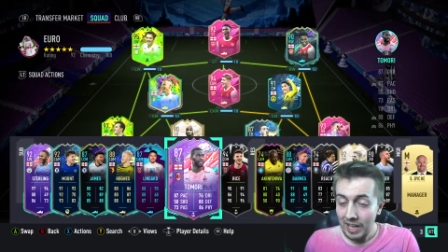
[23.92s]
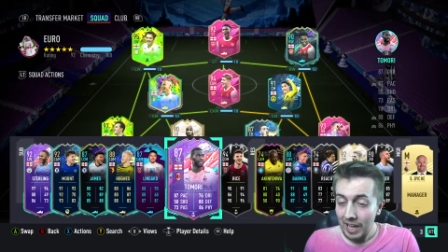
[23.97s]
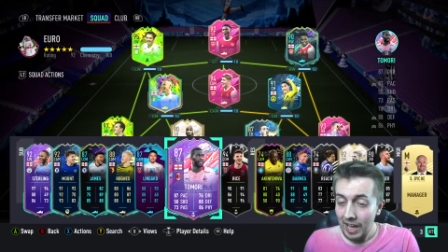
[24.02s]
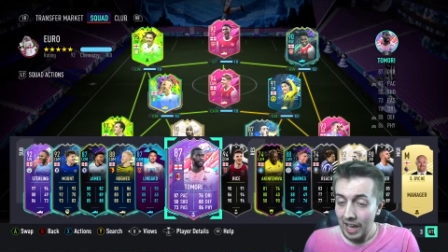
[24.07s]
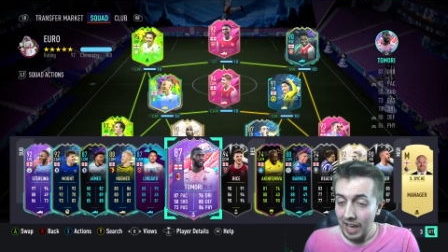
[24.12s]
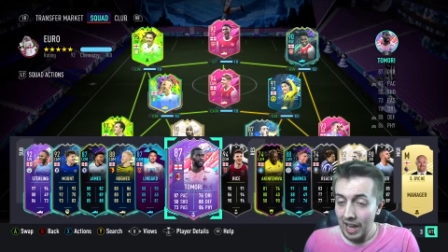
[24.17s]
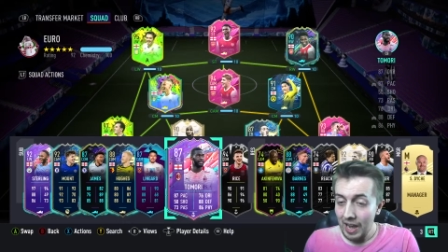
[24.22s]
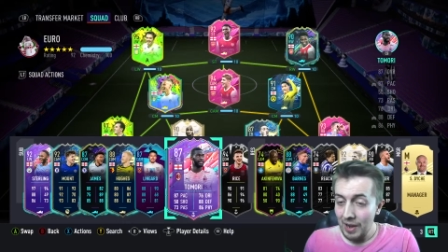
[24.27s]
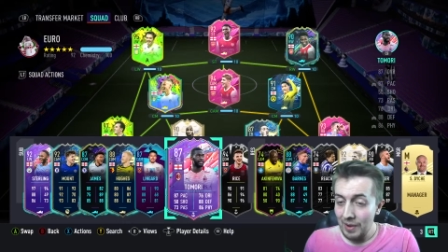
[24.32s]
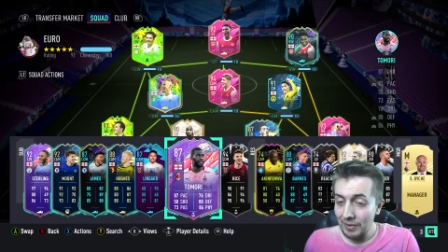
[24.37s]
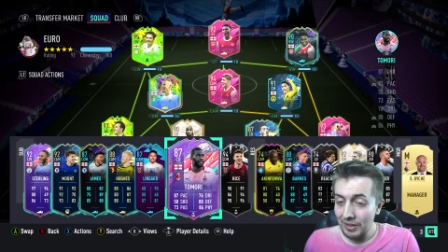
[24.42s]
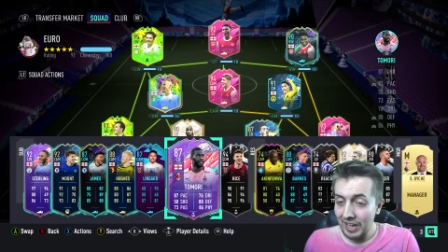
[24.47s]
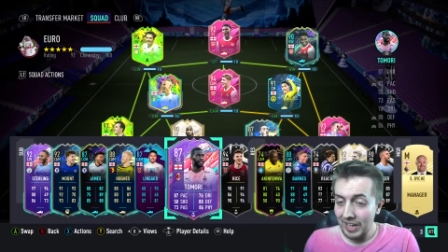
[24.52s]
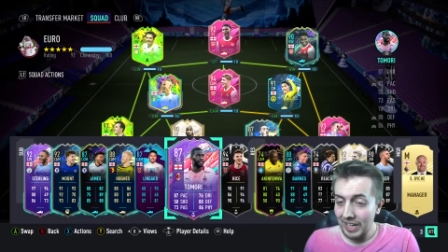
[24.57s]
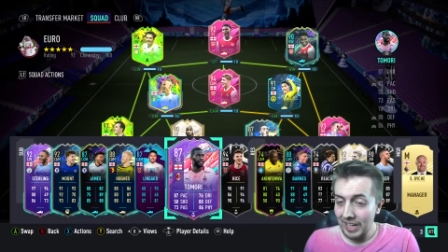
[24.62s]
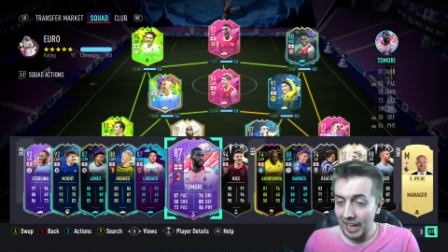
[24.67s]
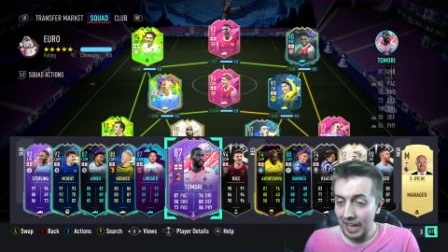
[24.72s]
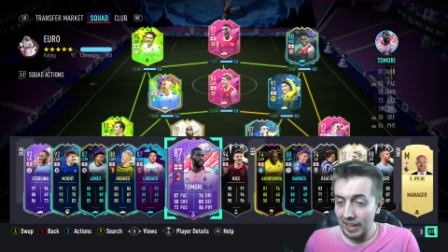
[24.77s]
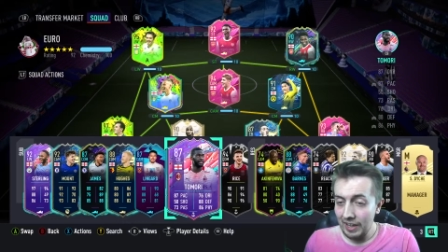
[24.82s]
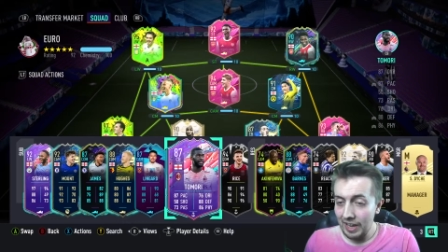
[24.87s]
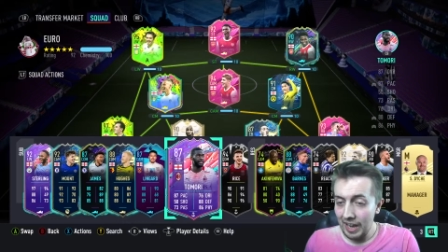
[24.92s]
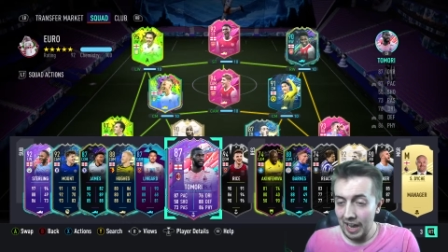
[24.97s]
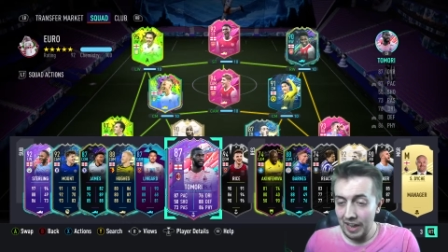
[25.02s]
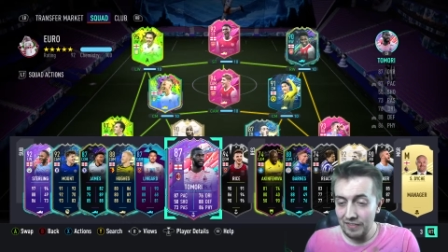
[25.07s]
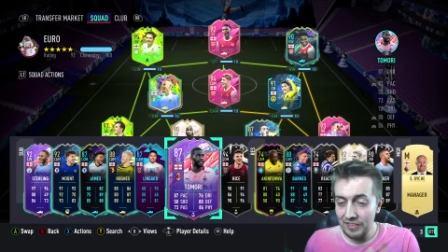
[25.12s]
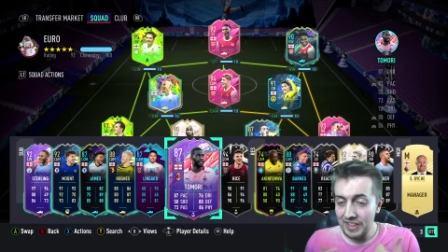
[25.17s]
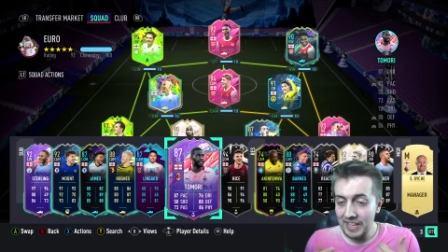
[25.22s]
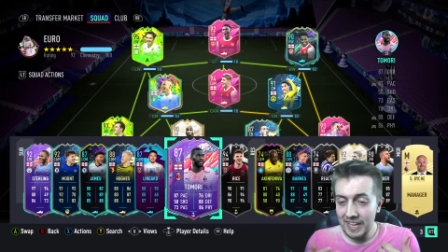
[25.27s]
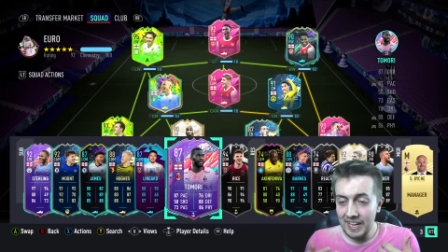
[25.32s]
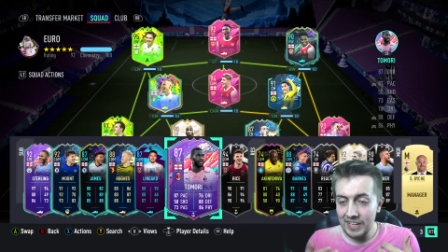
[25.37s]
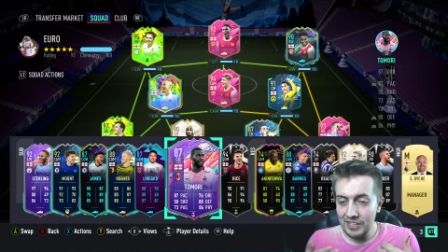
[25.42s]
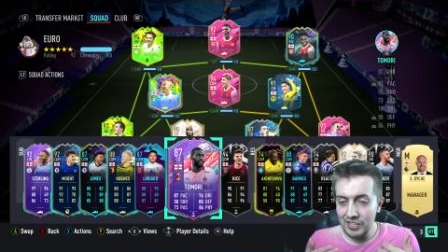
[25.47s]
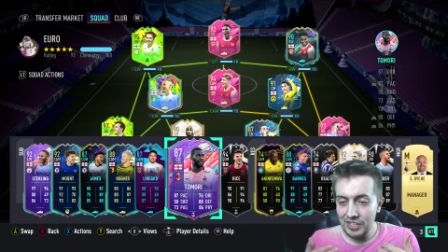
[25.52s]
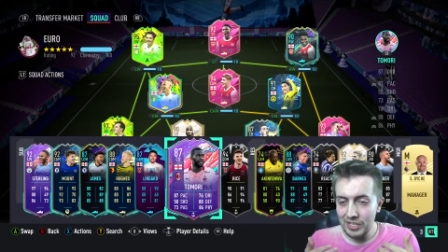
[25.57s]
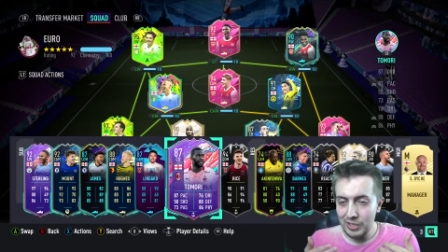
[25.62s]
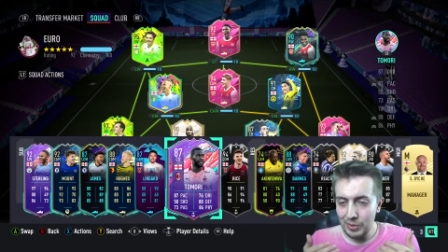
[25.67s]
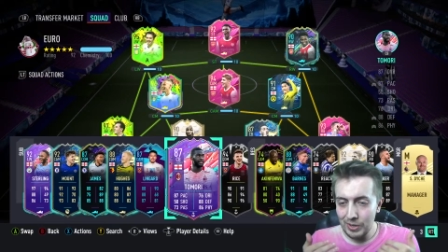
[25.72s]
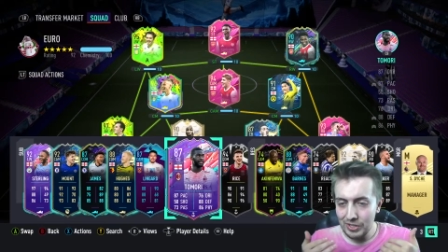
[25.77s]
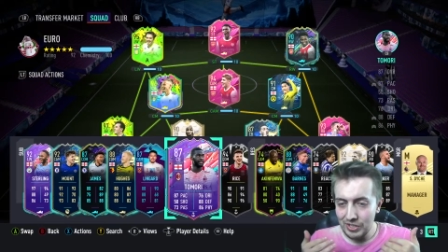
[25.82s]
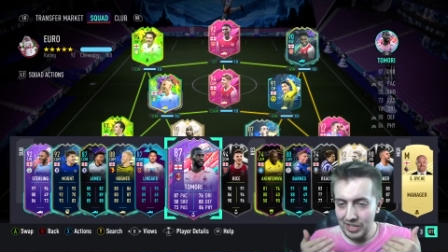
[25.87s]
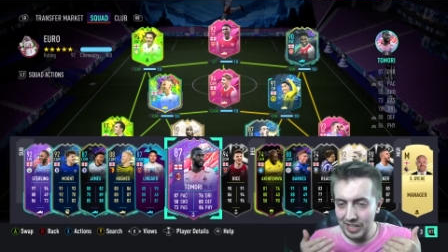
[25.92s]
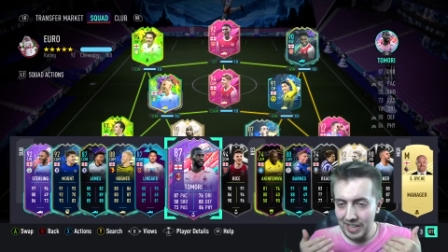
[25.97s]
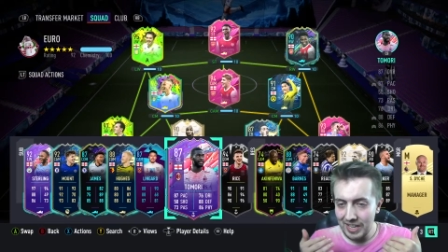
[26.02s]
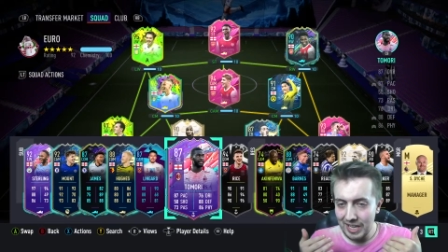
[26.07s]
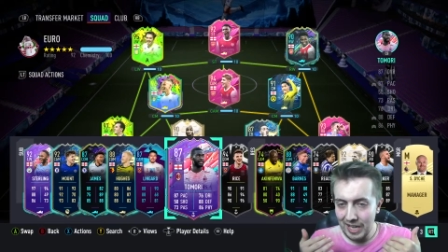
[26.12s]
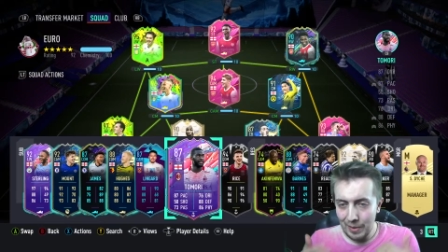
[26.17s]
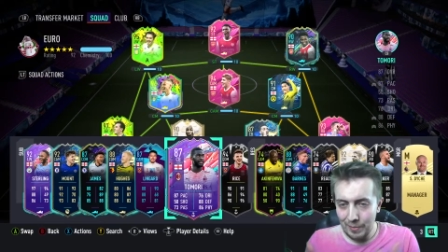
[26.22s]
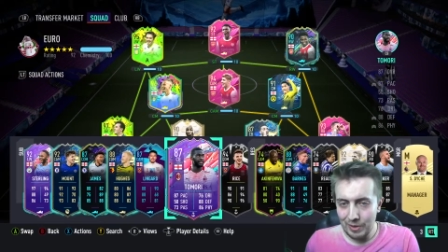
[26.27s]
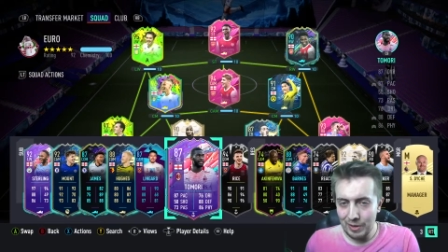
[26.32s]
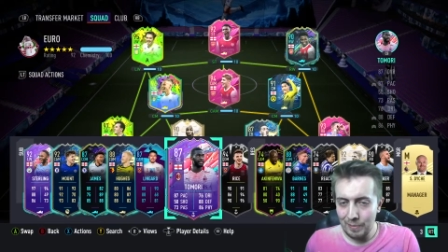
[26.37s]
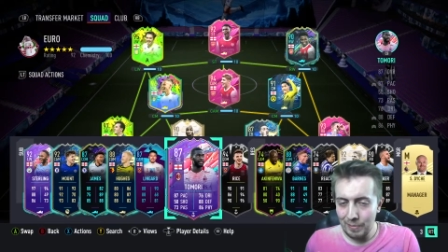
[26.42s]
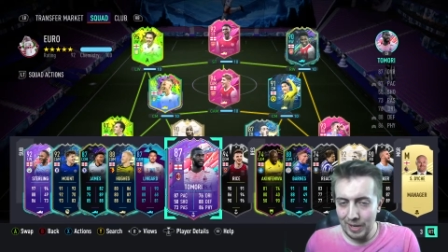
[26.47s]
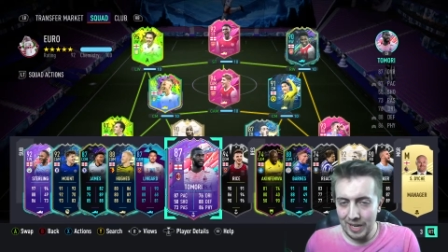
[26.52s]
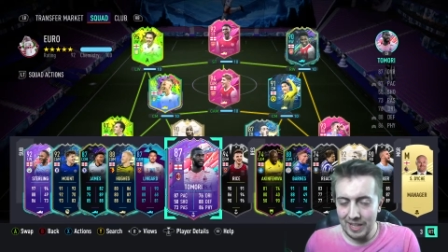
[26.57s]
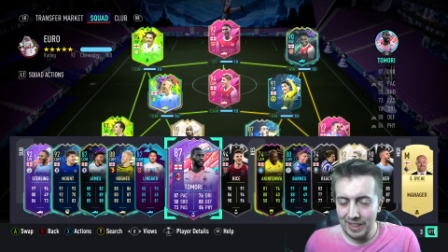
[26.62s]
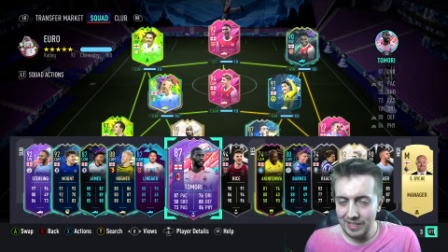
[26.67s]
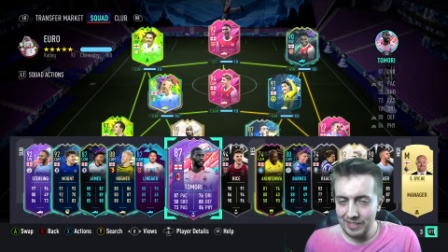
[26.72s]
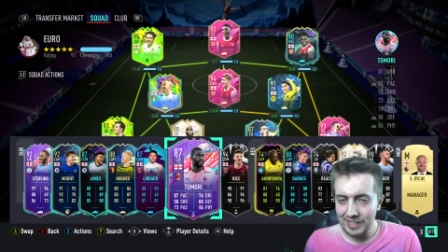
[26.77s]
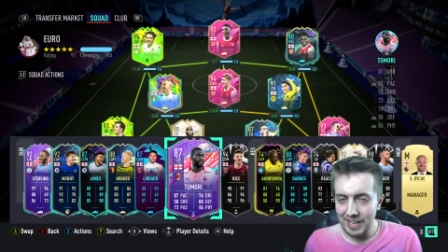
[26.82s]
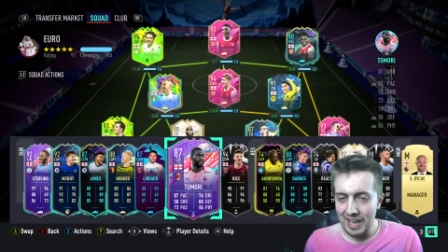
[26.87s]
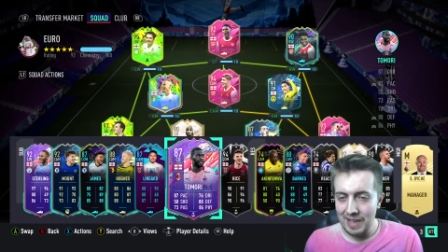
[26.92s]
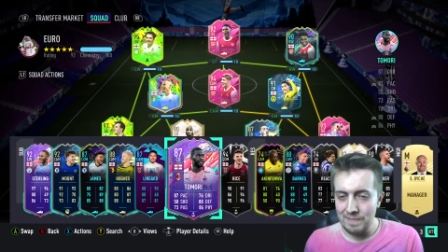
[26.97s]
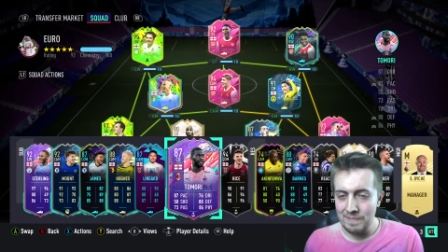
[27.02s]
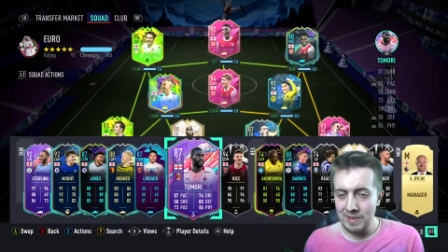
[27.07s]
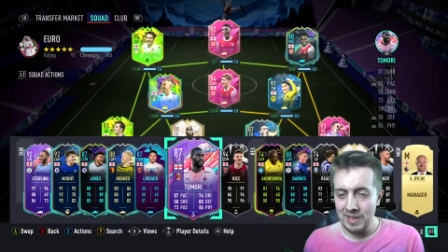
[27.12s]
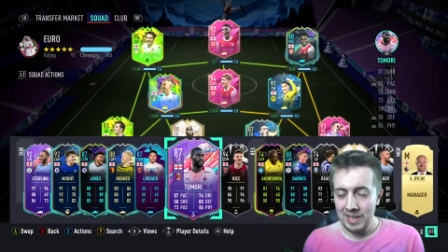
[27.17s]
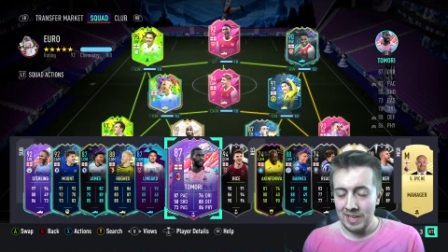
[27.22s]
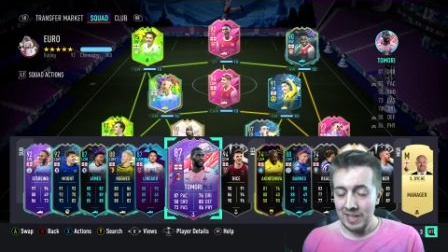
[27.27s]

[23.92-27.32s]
Uh, like ha having the energy to actually come on and play this game